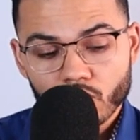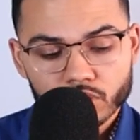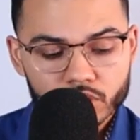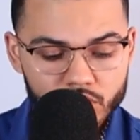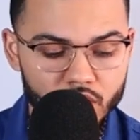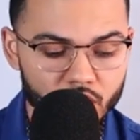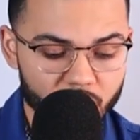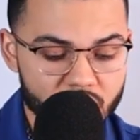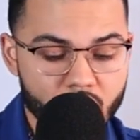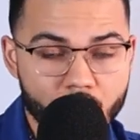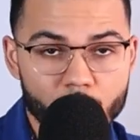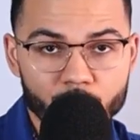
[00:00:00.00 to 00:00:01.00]
there's going to
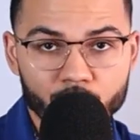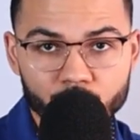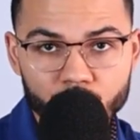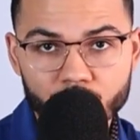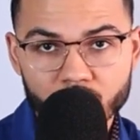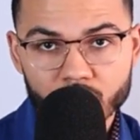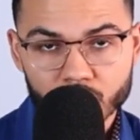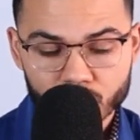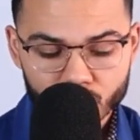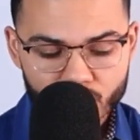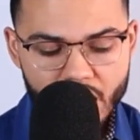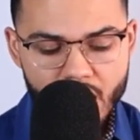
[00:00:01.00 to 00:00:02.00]
be opportunities
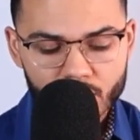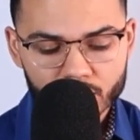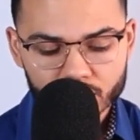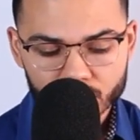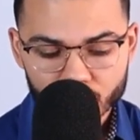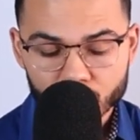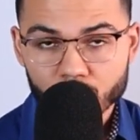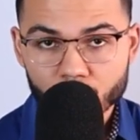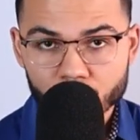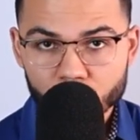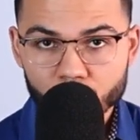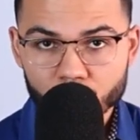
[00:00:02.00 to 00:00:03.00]
throughout the, the
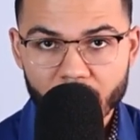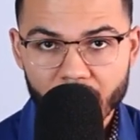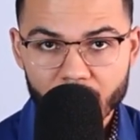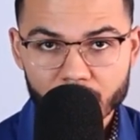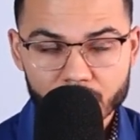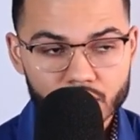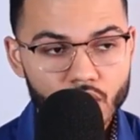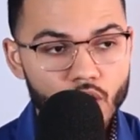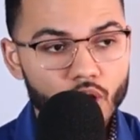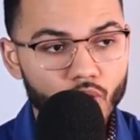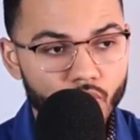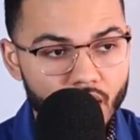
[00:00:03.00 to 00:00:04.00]
two days
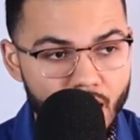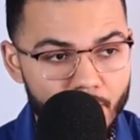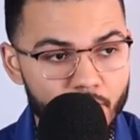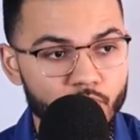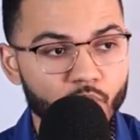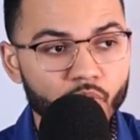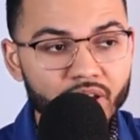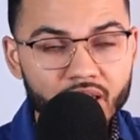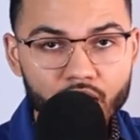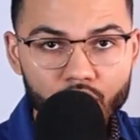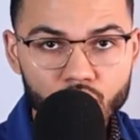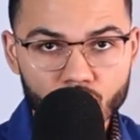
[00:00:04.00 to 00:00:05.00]
where I'm
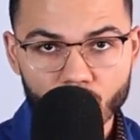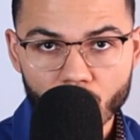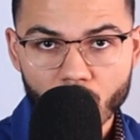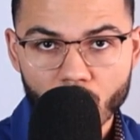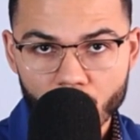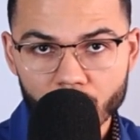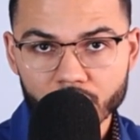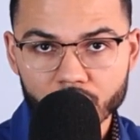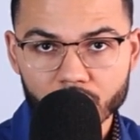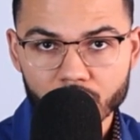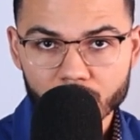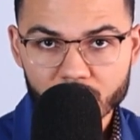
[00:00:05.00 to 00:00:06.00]
bringing you
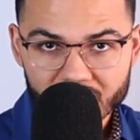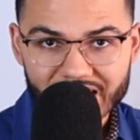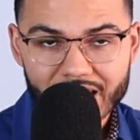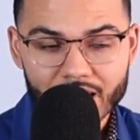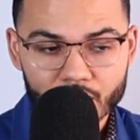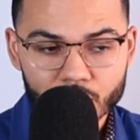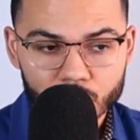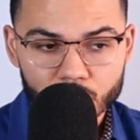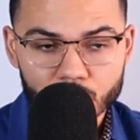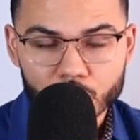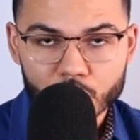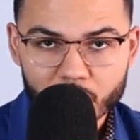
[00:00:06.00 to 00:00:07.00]
on stage to
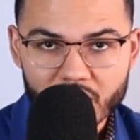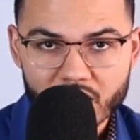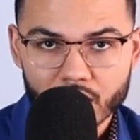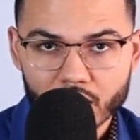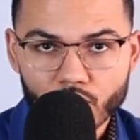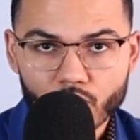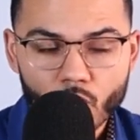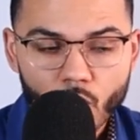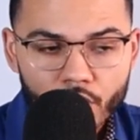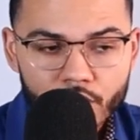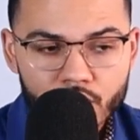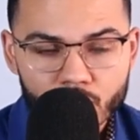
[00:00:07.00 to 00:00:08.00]
speak
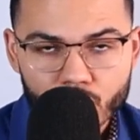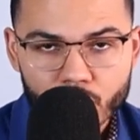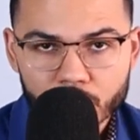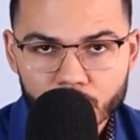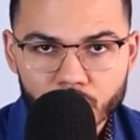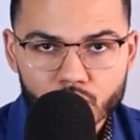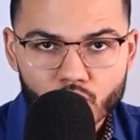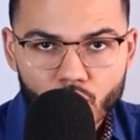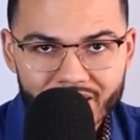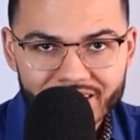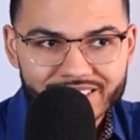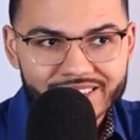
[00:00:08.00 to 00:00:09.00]
what are your questions?
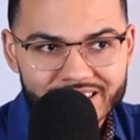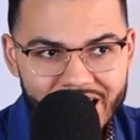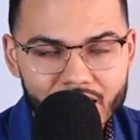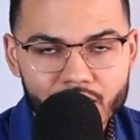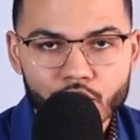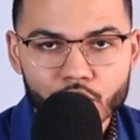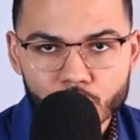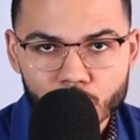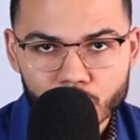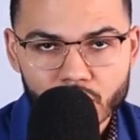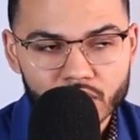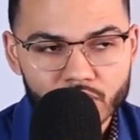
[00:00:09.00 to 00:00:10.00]
What exactly are you
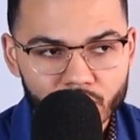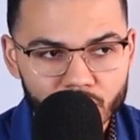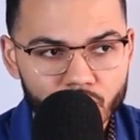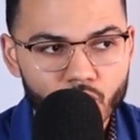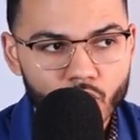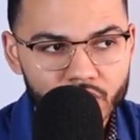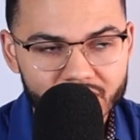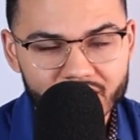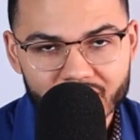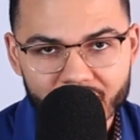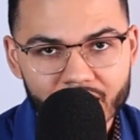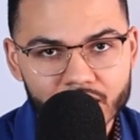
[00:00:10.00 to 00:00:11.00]
struggling with? And what is the
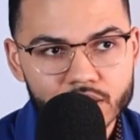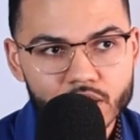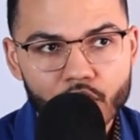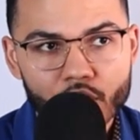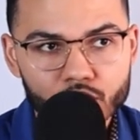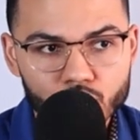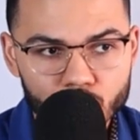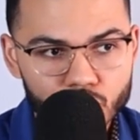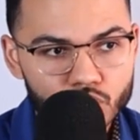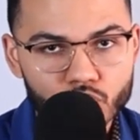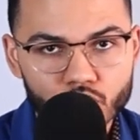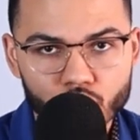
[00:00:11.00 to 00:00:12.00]
next
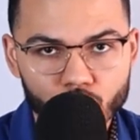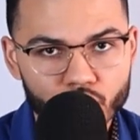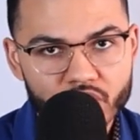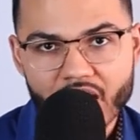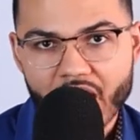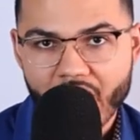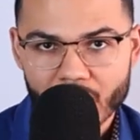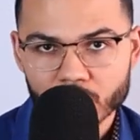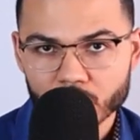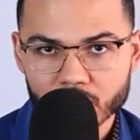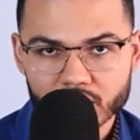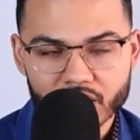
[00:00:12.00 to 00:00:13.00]
two, three
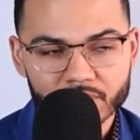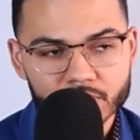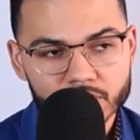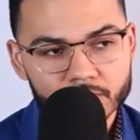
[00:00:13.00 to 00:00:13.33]
action steps